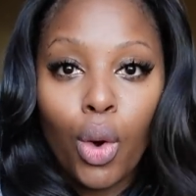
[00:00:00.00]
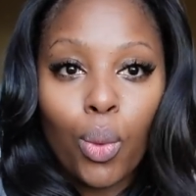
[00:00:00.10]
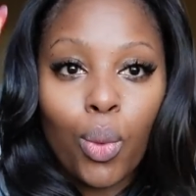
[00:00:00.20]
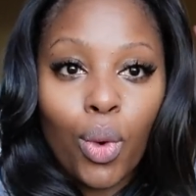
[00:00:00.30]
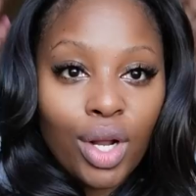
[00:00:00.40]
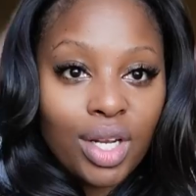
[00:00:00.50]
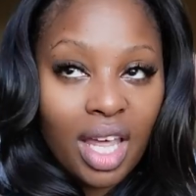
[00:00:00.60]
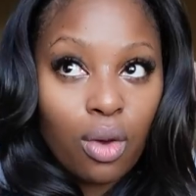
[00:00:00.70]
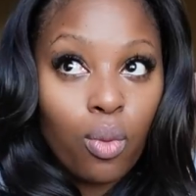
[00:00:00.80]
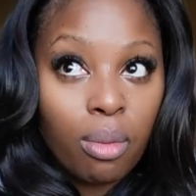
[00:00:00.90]
worn
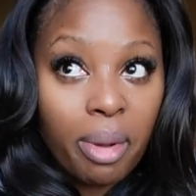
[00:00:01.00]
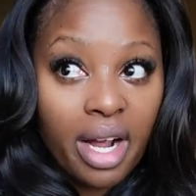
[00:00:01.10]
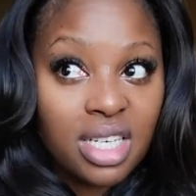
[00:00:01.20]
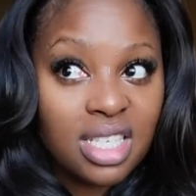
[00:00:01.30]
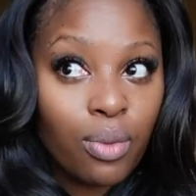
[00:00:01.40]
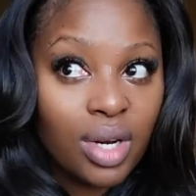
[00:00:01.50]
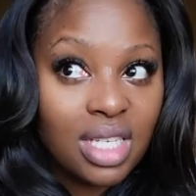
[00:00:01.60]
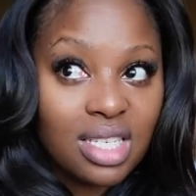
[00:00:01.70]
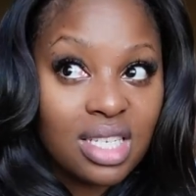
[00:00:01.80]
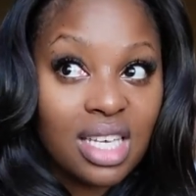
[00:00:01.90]
like 1 pair because I wanted
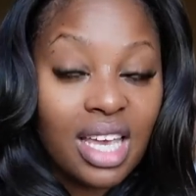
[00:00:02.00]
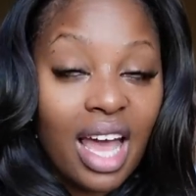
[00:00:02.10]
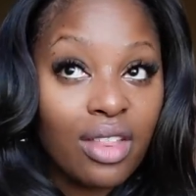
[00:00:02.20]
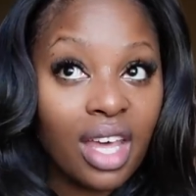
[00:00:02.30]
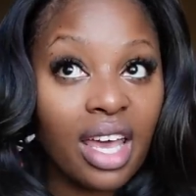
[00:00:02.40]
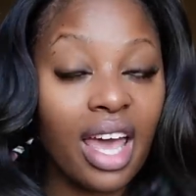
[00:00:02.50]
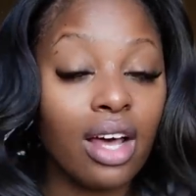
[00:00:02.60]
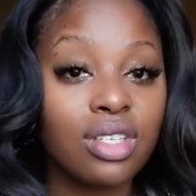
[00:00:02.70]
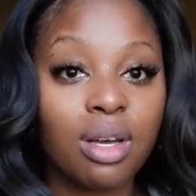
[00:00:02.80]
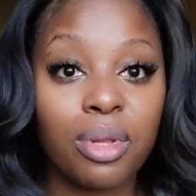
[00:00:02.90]
to see how they
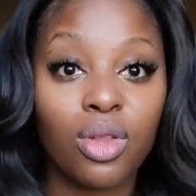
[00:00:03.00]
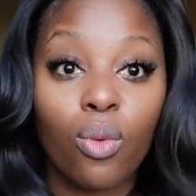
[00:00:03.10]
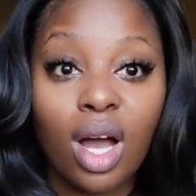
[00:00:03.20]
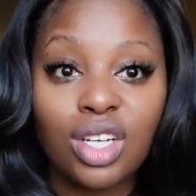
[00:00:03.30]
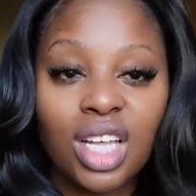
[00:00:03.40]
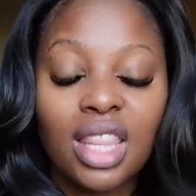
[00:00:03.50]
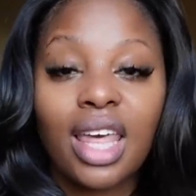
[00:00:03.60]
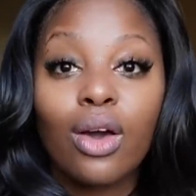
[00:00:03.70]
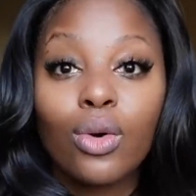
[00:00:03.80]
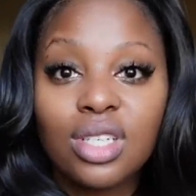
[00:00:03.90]
held up in the wash, and they
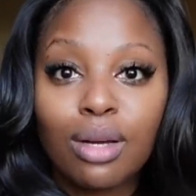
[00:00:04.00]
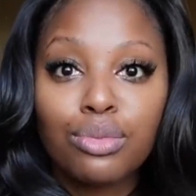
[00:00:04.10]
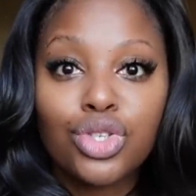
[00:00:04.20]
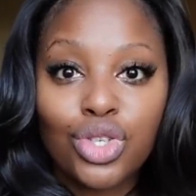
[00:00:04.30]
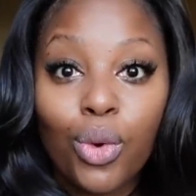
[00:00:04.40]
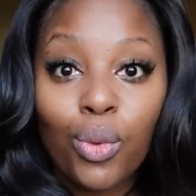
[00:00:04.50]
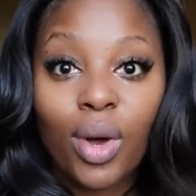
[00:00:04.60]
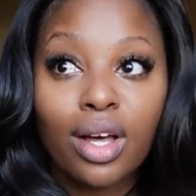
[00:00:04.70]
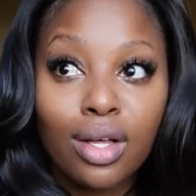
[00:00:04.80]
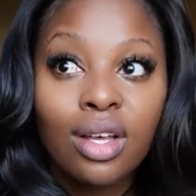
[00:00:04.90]
hold up so
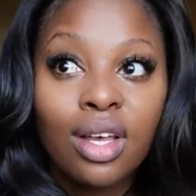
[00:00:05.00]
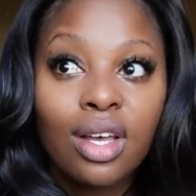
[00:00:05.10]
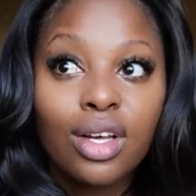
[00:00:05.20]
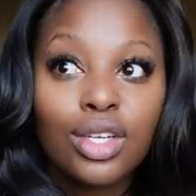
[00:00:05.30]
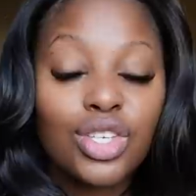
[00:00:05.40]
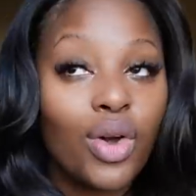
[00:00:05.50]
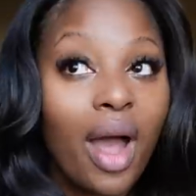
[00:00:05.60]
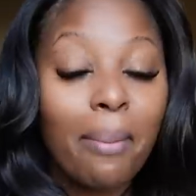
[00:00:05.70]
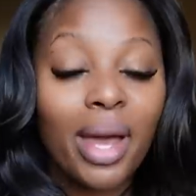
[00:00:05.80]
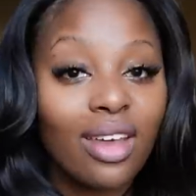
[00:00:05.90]
well, so
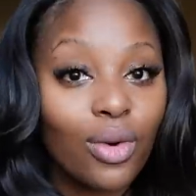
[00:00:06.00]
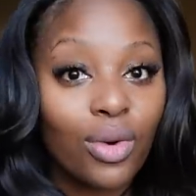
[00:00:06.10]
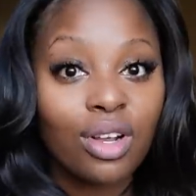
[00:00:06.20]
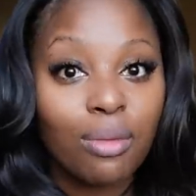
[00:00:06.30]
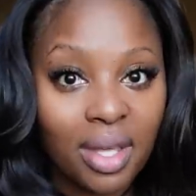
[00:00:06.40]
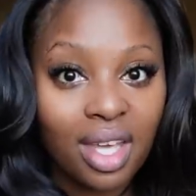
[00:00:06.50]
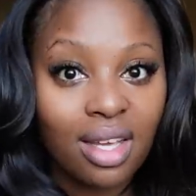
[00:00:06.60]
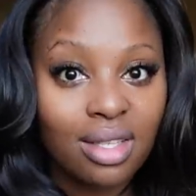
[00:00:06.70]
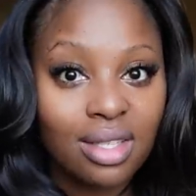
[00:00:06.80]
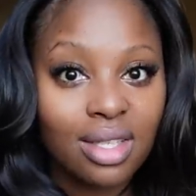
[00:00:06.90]
I might order
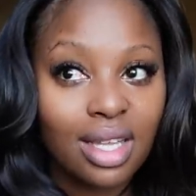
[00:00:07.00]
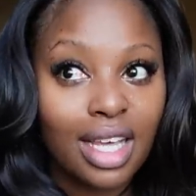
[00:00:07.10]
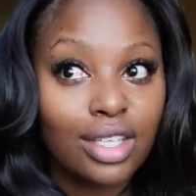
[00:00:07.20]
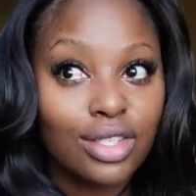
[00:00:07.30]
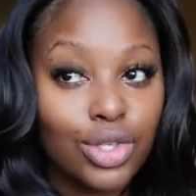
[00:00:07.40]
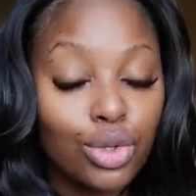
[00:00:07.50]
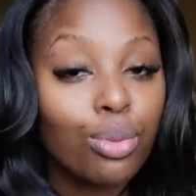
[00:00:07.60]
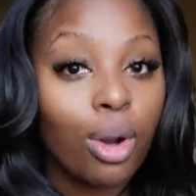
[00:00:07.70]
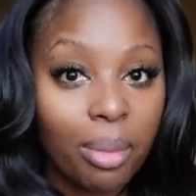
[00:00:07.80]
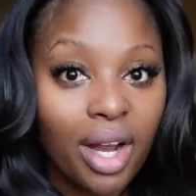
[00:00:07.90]
me like 2
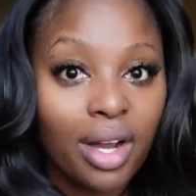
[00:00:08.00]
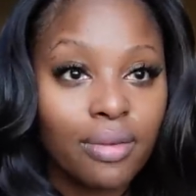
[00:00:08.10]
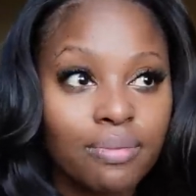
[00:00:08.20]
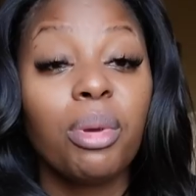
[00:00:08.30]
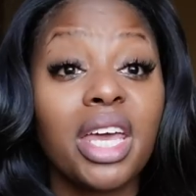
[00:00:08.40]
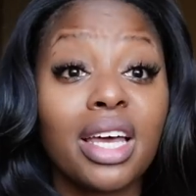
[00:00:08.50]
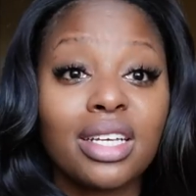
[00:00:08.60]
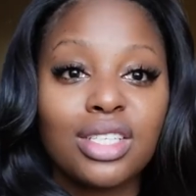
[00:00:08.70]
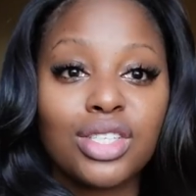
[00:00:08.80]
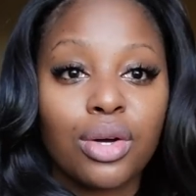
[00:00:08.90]
more pair. But
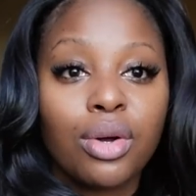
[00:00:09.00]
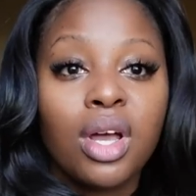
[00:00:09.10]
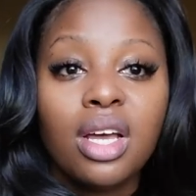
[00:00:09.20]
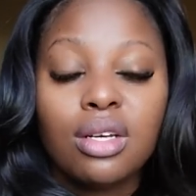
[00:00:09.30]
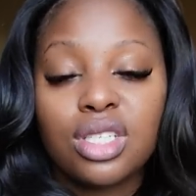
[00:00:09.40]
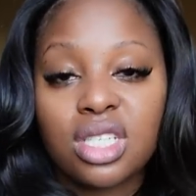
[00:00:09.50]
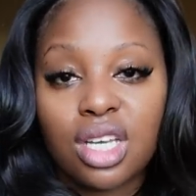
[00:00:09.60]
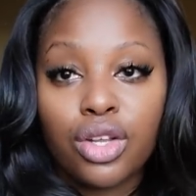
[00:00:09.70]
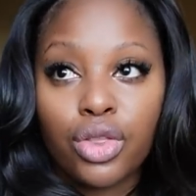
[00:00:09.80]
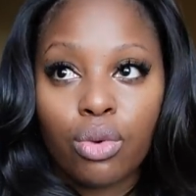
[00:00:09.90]
yeah, so just
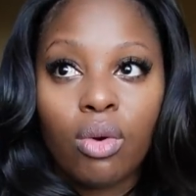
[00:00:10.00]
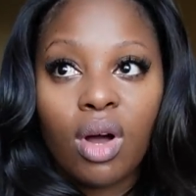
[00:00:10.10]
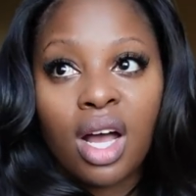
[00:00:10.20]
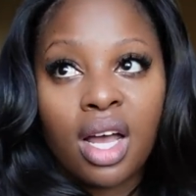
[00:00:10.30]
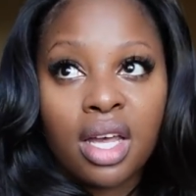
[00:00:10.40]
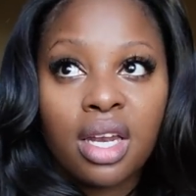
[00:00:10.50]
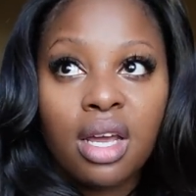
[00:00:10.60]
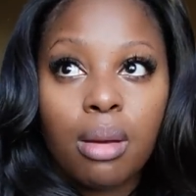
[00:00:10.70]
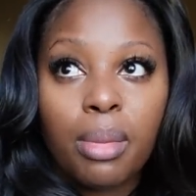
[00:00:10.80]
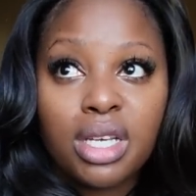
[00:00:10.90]
gonna throw on
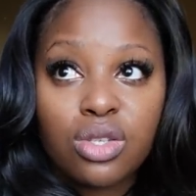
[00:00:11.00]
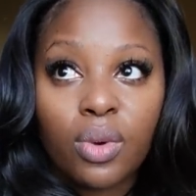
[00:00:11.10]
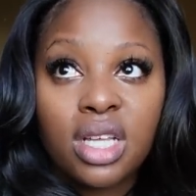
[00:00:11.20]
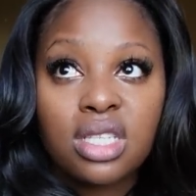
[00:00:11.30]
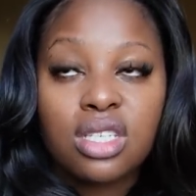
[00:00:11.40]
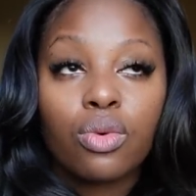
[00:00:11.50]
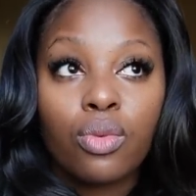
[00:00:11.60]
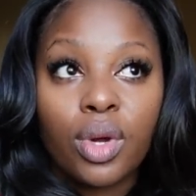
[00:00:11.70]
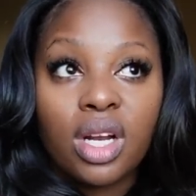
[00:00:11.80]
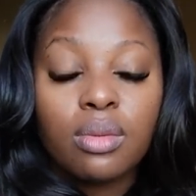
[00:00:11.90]
my sweats,
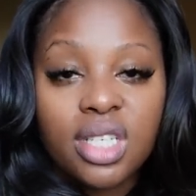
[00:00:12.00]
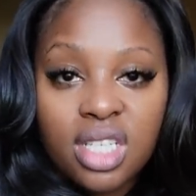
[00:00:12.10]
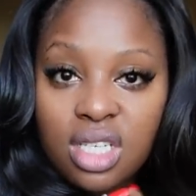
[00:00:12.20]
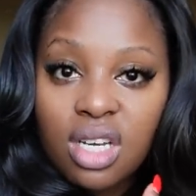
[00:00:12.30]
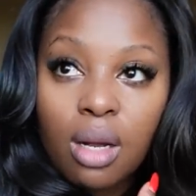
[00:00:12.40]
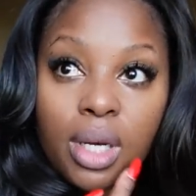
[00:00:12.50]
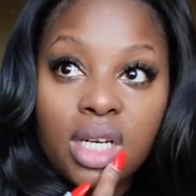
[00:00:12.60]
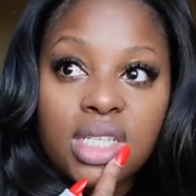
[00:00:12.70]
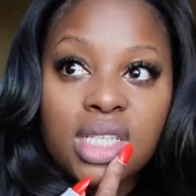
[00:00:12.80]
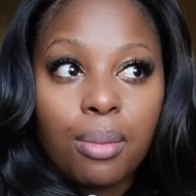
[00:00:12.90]
run up to the
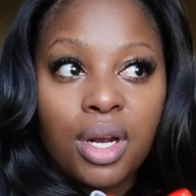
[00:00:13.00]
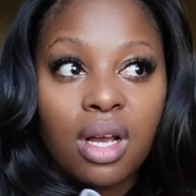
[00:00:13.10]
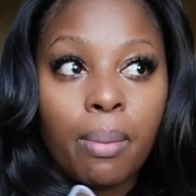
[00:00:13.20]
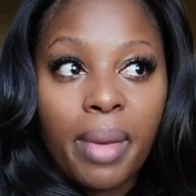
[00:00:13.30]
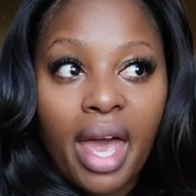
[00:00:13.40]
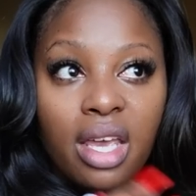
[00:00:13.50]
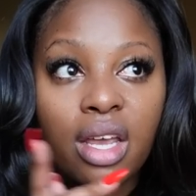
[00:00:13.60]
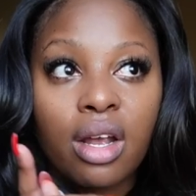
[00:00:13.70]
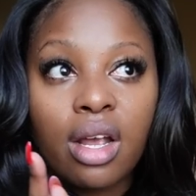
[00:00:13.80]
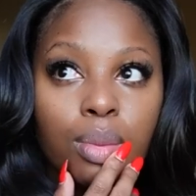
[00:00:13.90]
Starbucks. I'm gonna come back
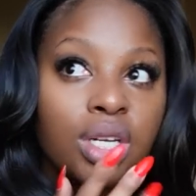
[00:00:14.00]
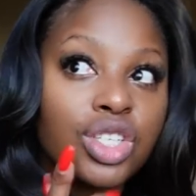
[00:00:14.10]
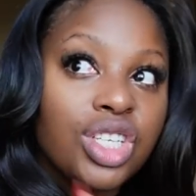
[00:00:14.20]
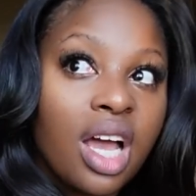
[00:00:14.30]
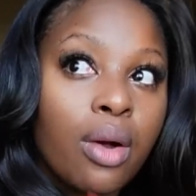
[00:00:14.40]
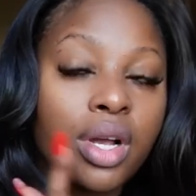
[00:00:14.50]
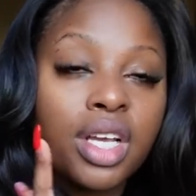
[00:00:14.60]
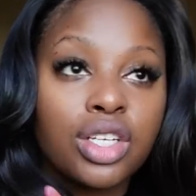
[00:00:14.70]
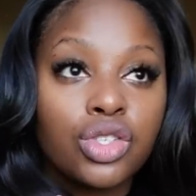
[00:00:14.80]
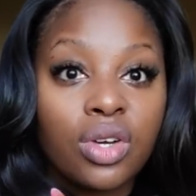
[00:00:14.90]
here, I'm gonna shower,
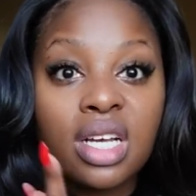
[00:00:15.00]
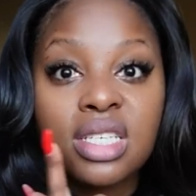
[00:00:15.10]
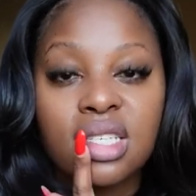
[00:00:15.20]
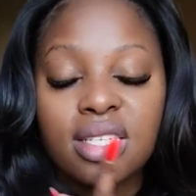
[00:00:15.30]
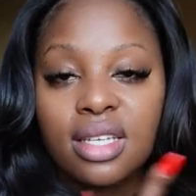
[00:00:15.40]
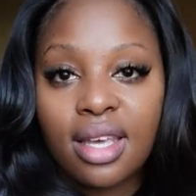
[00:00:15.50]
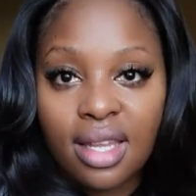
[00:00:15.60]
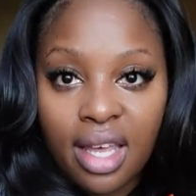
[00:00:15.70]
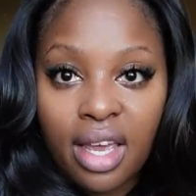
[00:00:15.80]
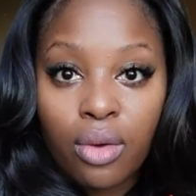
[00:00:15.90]
get dressed, get
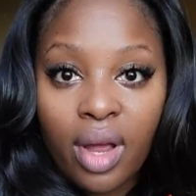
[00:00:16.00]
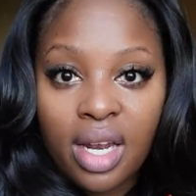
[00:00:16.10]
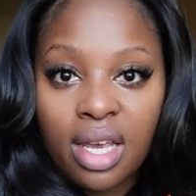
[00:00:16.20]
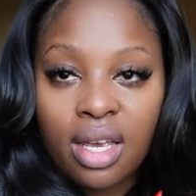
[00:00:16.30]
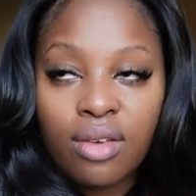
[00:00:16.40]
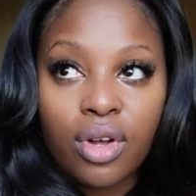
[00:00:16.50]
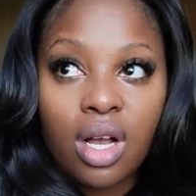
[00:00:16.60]
Leia ready for